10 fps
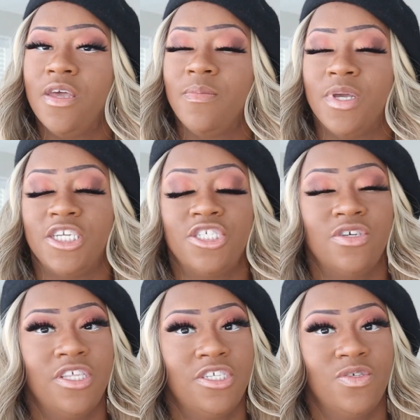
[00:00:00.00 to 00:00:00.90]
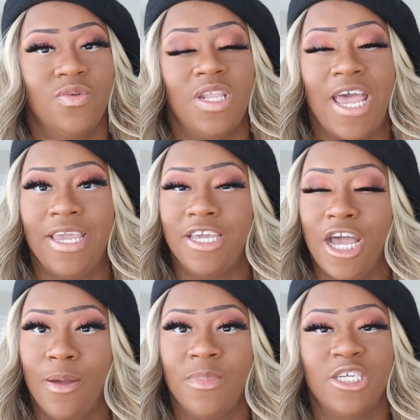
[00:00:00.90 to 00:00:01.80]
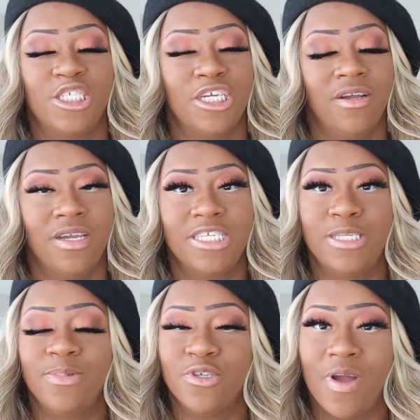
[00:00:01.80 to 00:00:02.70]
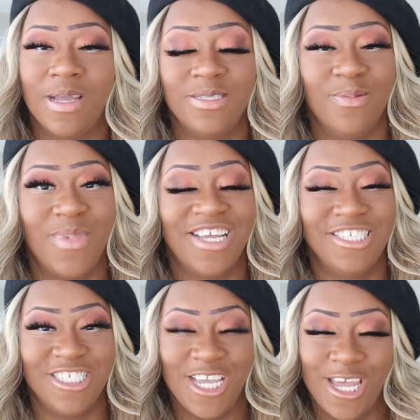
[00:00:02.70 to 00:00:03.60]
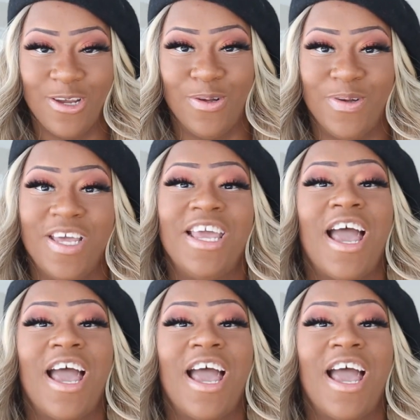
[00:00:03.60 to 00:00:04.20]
make sure that you like, comment, share, and subscribe to my channel.